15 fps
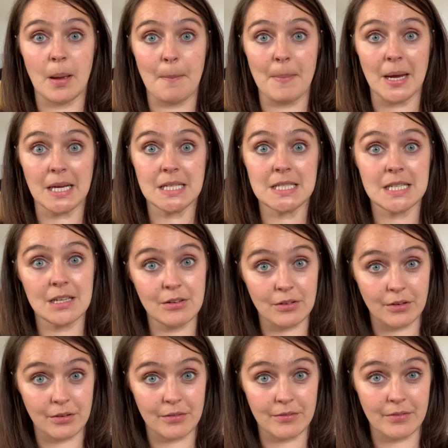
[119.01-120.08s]

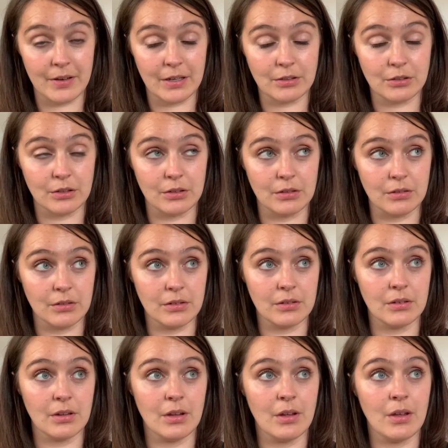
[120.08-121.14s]
bacterial infections.
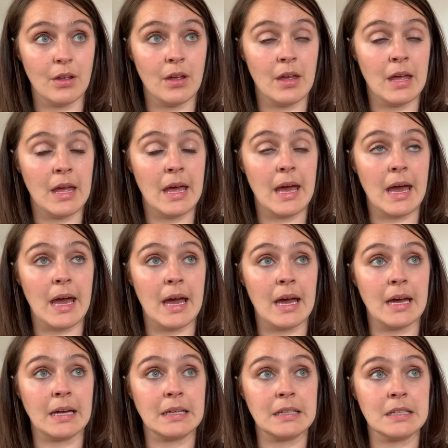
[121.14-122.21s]

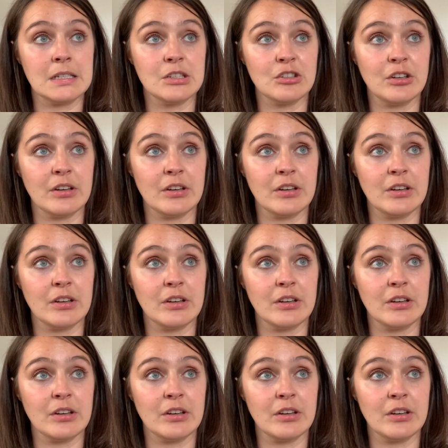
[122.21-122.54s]
And she